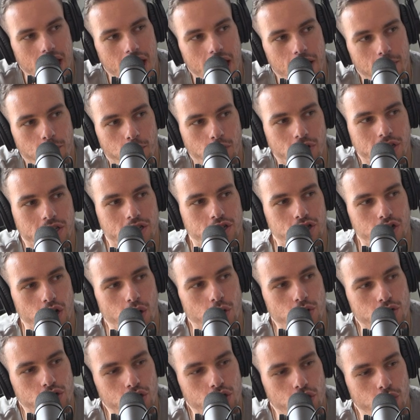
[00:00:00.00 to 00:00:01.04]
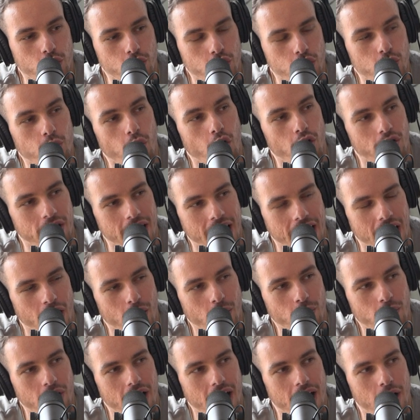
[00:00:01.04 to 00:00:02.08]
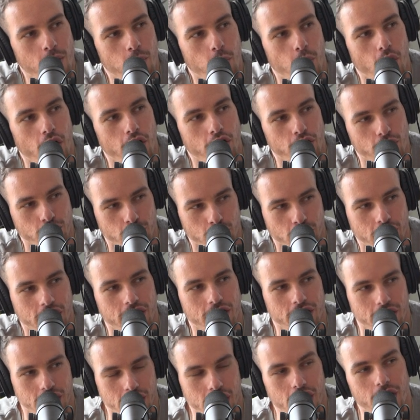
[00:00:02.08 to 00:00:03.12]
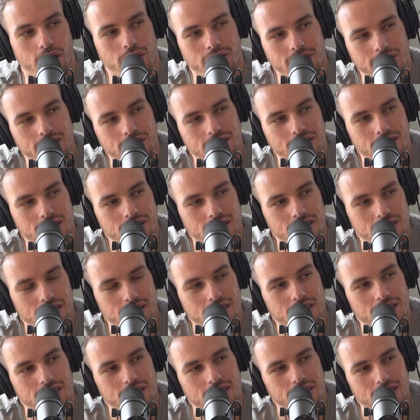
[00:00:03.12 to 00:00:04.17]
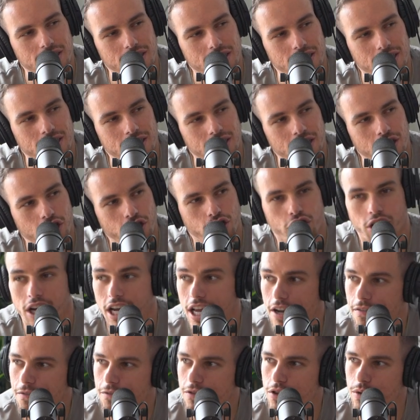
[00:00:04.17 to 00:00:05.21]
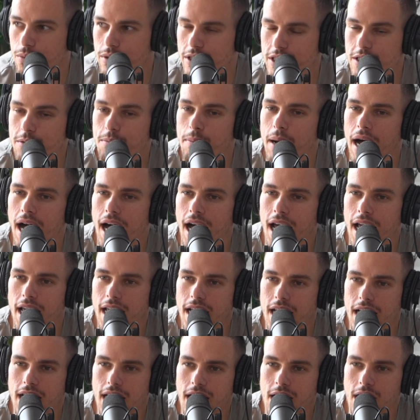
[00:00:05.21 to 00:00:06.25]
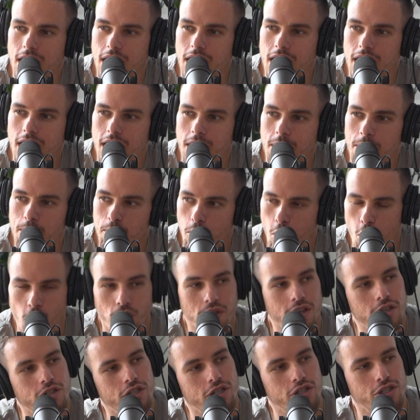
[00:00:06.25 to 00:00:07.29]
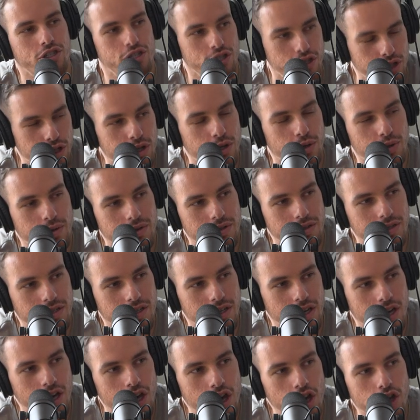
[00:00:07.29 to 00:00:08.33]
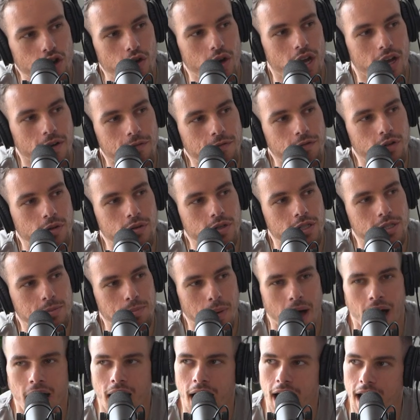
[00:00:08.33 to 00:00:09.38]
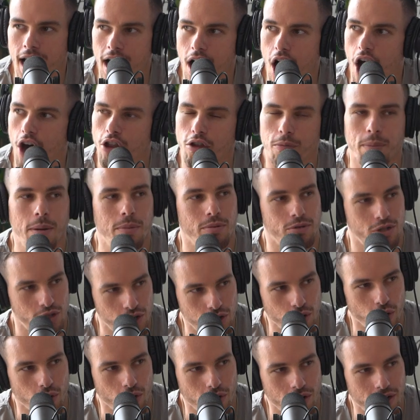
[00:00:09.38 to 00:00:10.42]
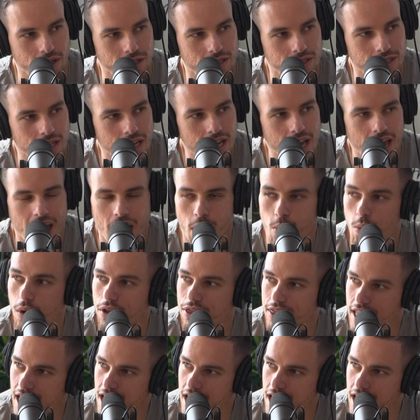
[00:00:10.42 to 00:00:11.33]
It really shows who you are now and where you're looking to go. Mm, yep. Because you're influenced by more than just you. You're influenced by other people's stories and what mm-hmm.